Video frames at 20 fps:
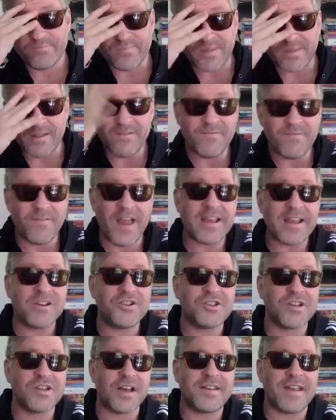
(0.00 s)
Vegas
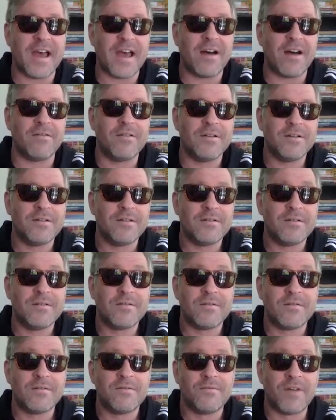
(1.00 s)
shut down,
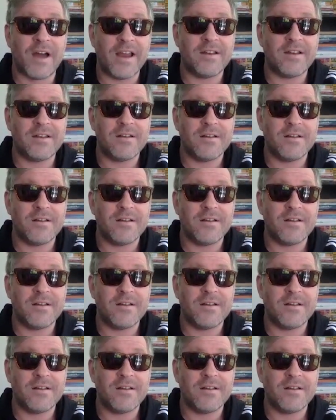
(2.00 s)
right?